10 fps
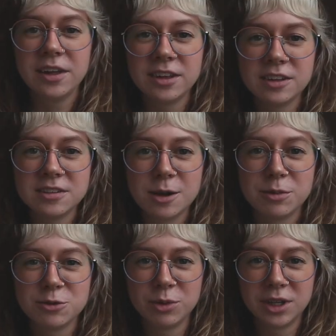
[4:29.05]
I think this step
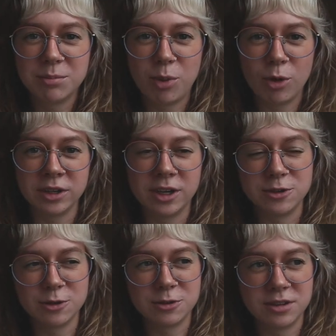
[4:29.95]
is really important
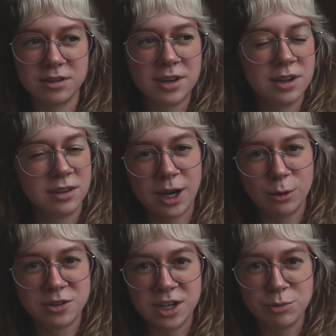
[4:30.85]
because there's, like I
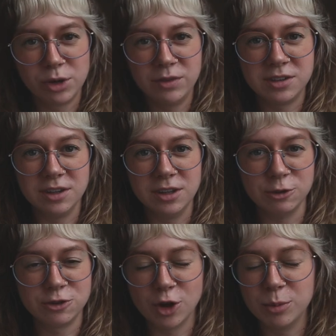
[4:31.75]
was saying previously,
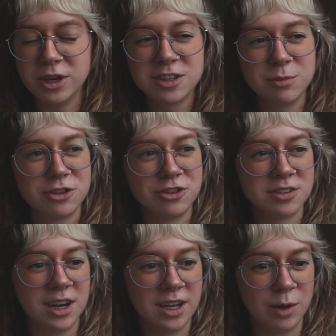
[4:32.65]
there's so many submissions
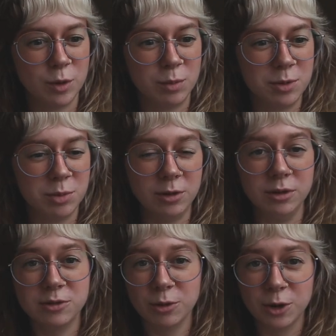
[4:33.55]
that I get where
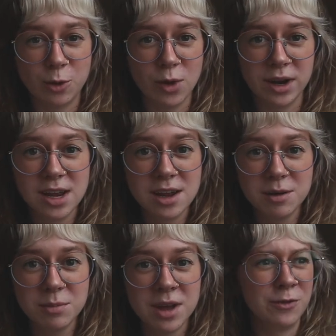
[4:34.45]
people don't know who I
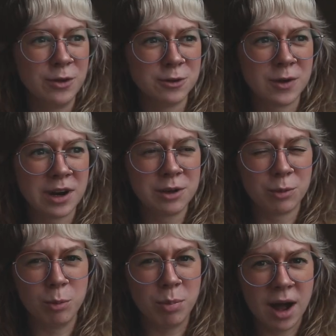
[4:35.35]
am. It feels very
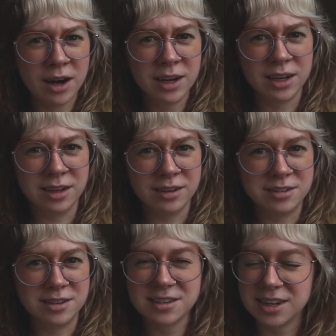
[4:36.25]
robotic
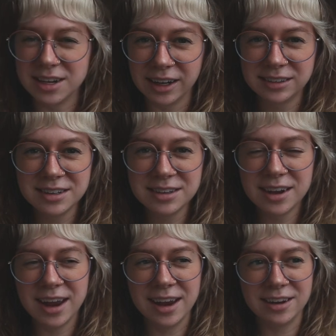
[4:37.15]
and
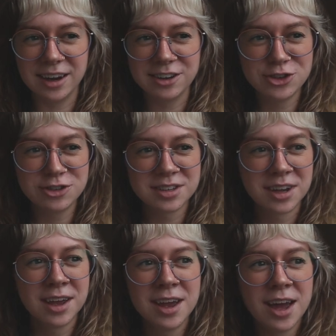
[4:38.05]
disconnected, and I
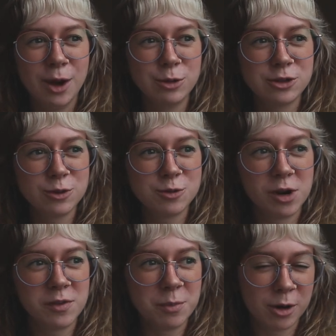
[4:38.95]
wish there was
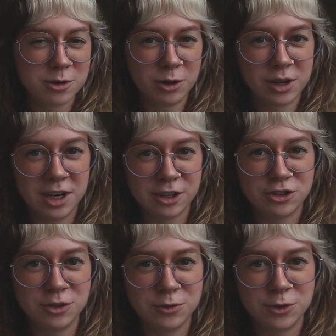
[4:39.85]
more of a personal
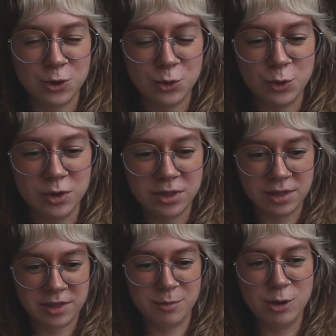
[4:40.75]
connection to
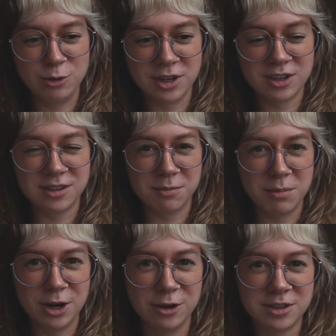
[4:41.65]
the music
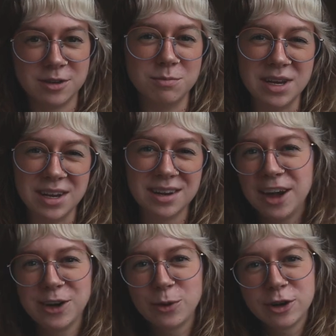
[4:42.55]
submitter to me. I
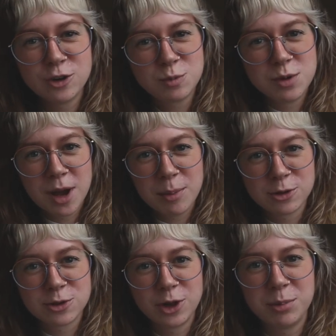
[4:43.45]
don't know, it could just be my
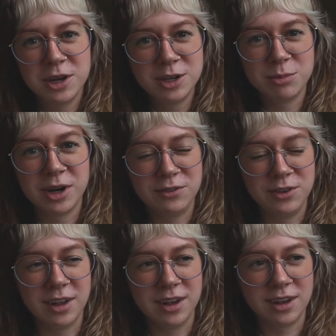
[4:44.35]
personal opinion, but I
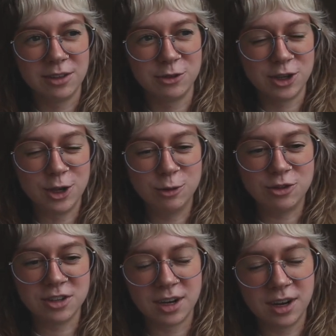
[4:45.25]
feel like there's a huge
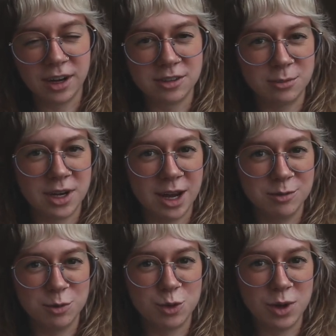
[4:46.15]
disconnect
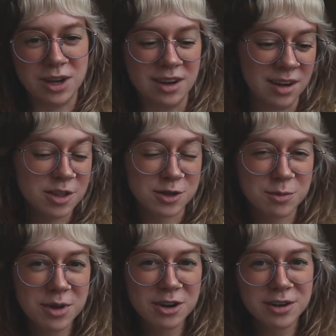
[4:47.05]
sometimes between the
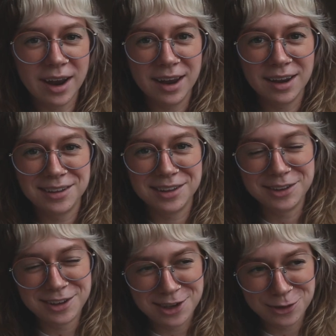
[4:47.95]
submitter and
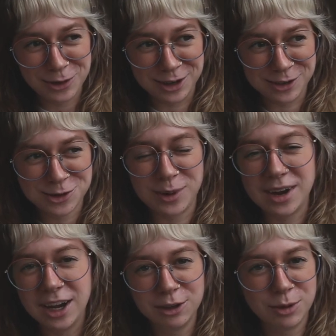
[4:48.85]
the curator. So I
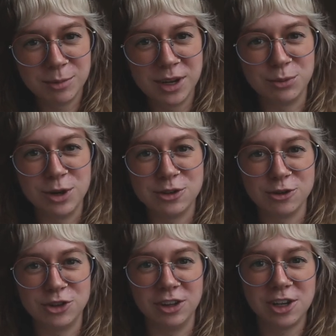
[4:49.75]
highly recommend
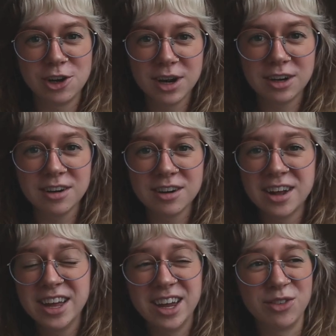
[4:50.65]
researching the curator.
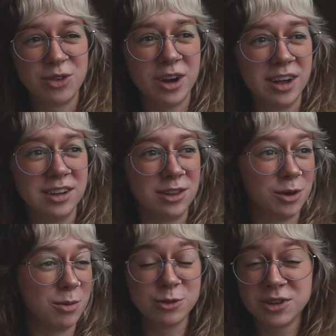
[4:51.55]
If
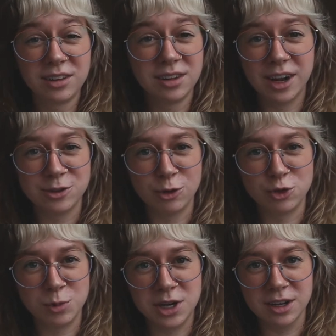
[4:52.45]
they're most likely on
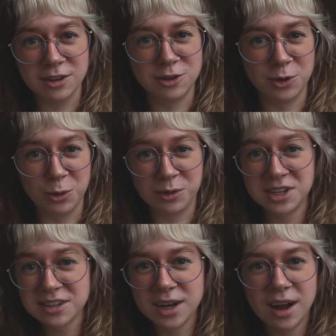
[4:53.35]
social media. So
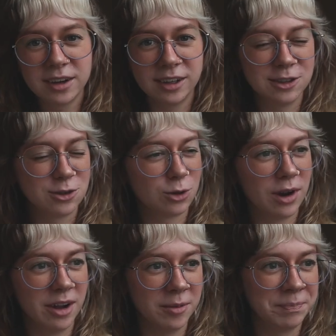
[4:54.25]
TikTok,
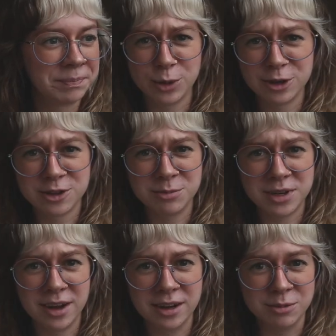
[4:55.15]
Instagram, Twitter
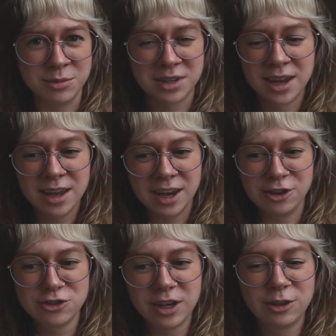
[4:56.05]
sometimes,
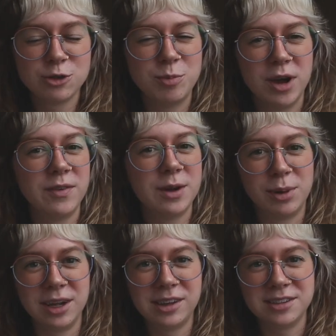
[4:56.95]
and just like their Spotify
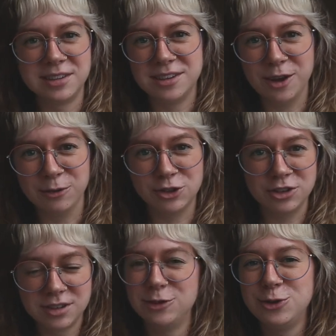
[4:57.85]
playlist itself,
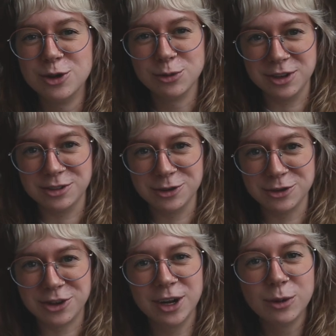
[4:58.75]
just do your
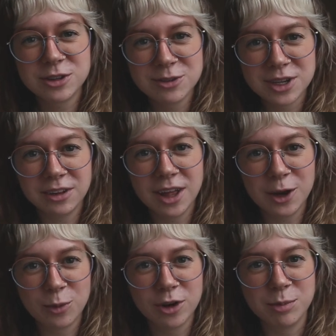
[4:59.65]
research. I know it sounds like a lot
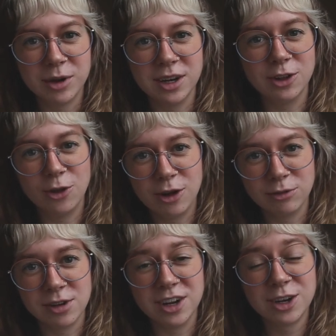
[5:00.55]
of work, but in the long
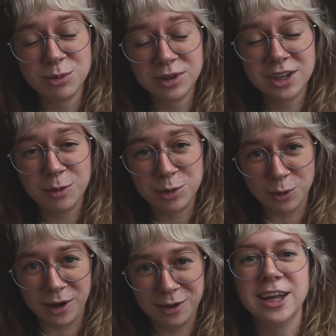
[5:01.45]
run, it could really help
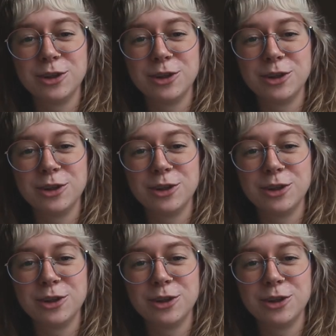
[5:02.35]
you out.